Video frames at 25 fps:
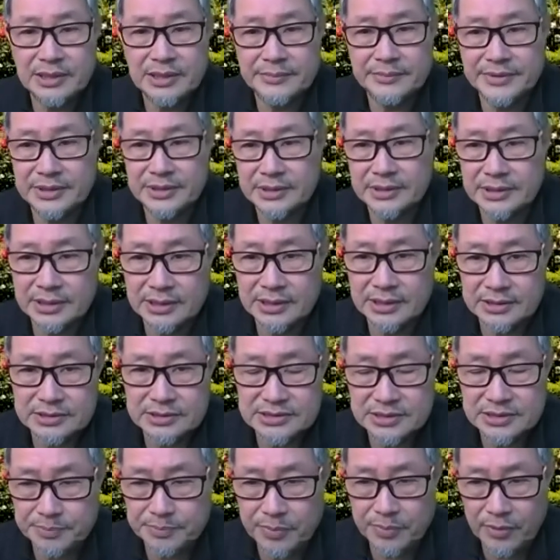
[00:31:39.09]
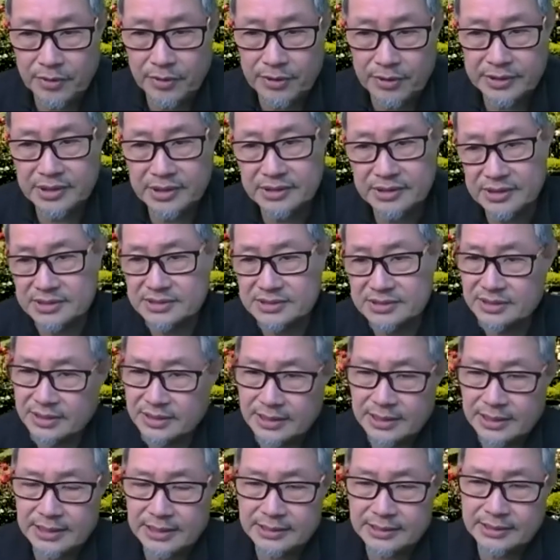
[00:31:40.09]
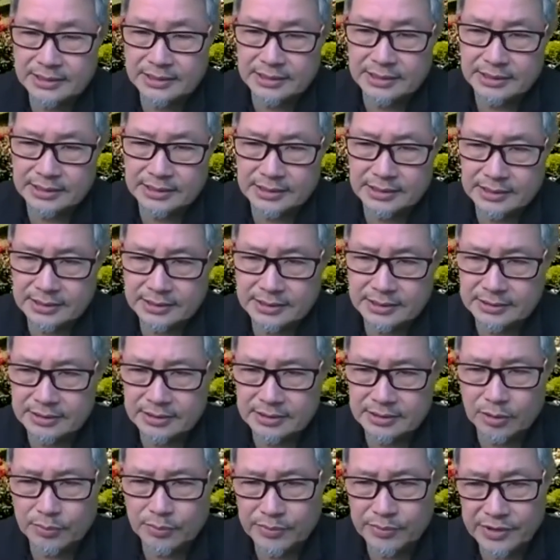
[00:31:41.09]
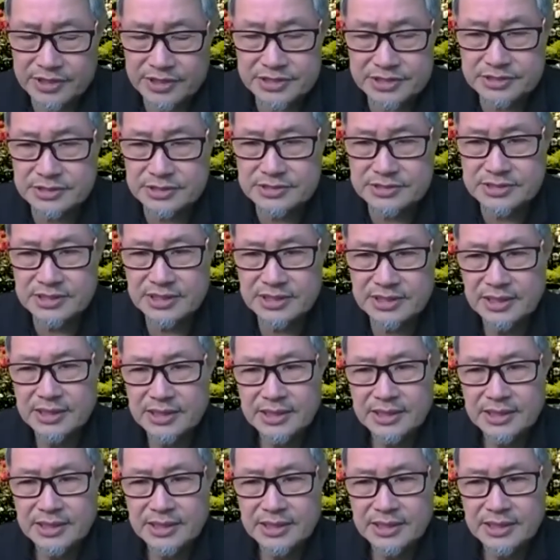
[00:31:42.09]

I mean, the support and this and that, uh, you know, operations,